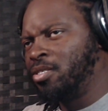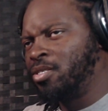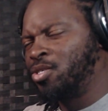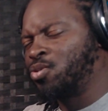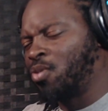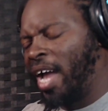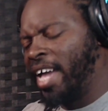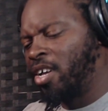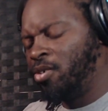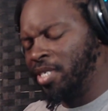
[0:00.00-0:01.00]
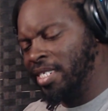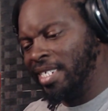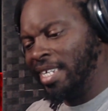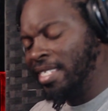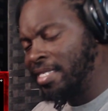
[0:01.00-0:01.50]
track on a
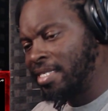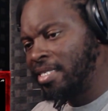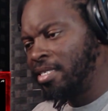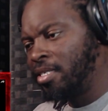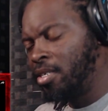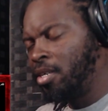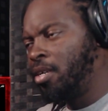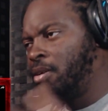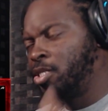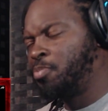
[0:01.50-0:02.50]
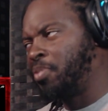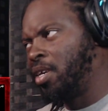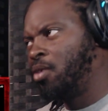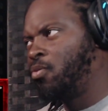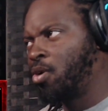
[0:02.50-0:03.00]
disc.
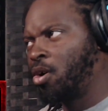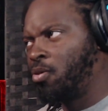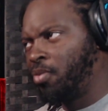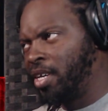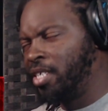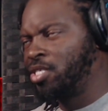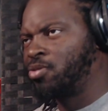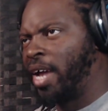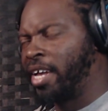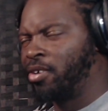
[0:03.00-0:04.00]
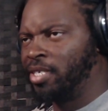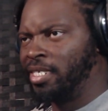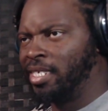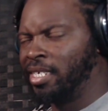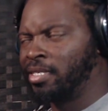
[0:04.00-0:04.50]
Spin whirlwind track on a
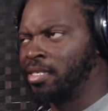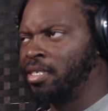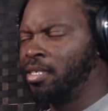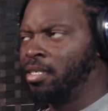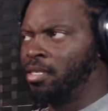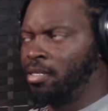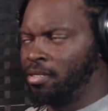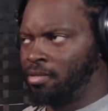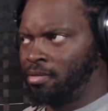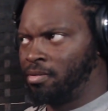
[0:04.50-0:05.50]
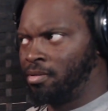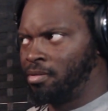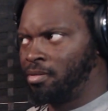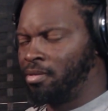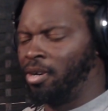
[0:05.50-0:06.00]
disc.
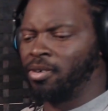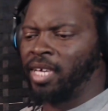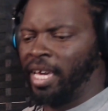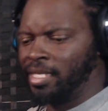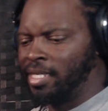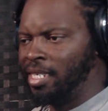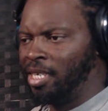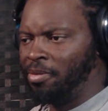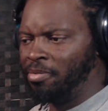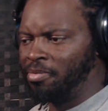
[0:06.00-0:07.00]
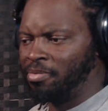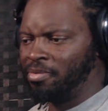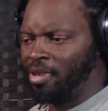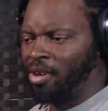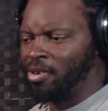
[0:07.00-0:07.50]
Okay, C D.
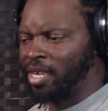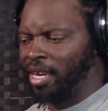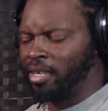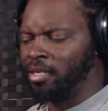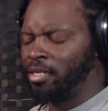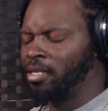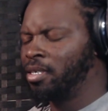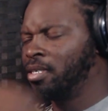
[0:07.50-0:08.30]
Okay. This